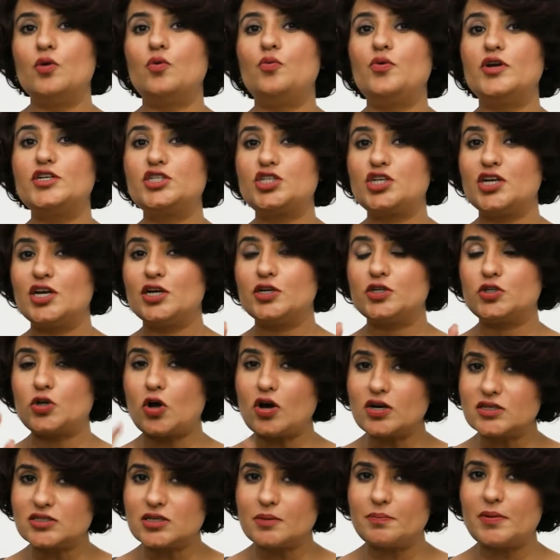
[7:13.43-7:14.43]
which
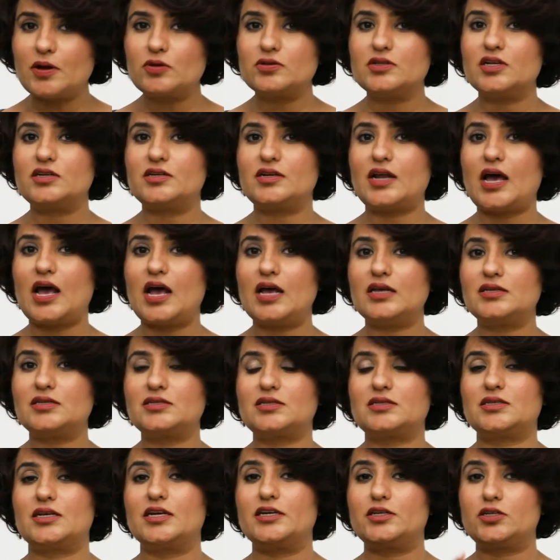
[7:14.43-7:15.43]
talks about the
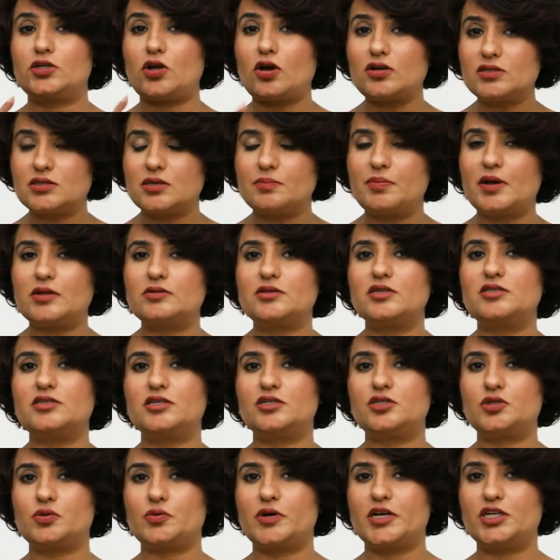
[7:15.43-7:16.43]
tasks, it talks about the
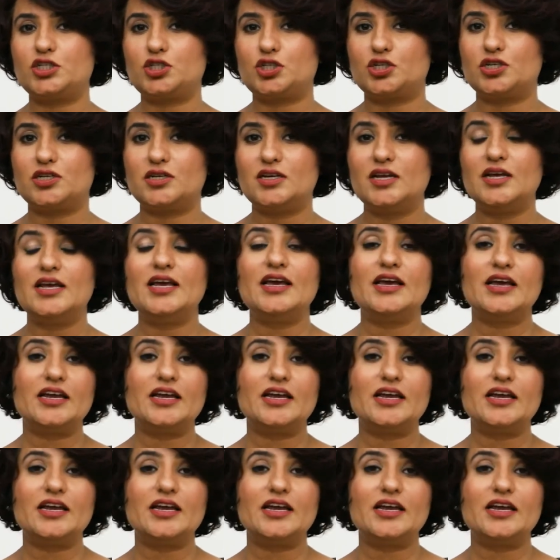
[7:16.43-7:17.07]
situation,